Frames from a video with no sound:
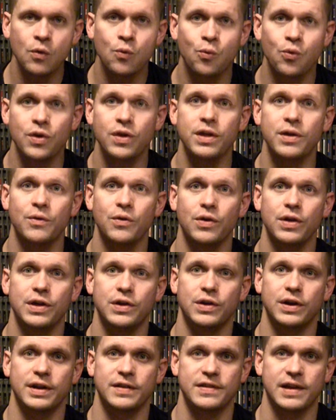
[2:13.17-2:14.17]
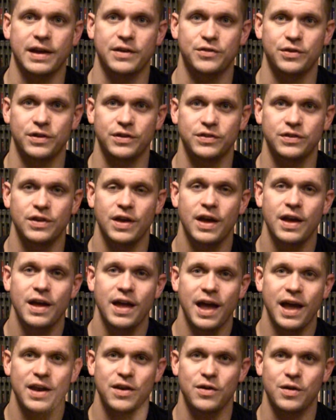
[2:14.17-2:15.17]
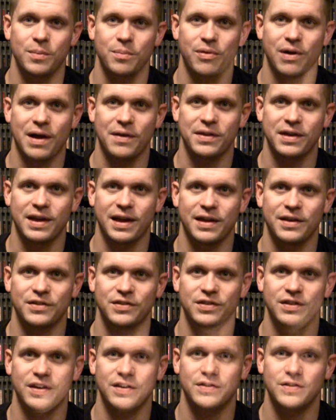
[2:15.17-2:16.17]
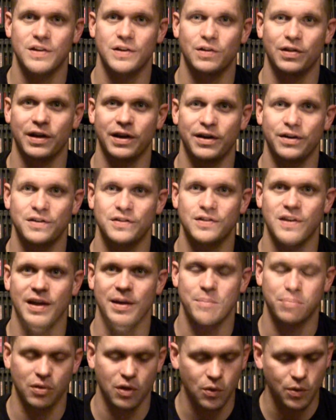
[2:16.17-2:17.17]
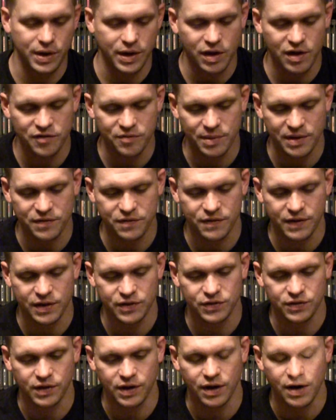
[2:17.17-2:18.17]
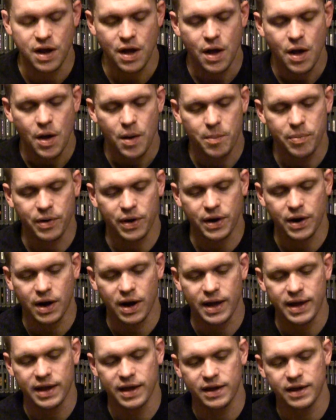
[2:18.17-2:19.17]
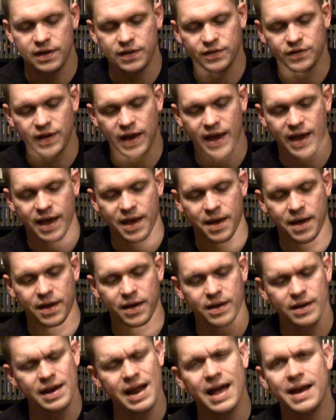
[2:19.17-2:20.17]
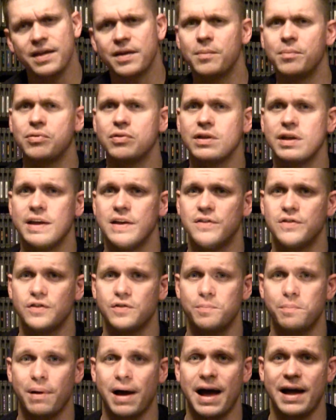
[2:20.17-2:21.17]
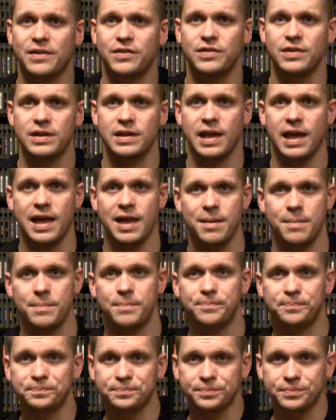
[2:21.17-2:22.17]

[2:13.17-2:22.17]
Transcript: Really, really good at Tetris, and you can probably kind of see as the glare is like blowing off my face there, but it is a not complete, just box and game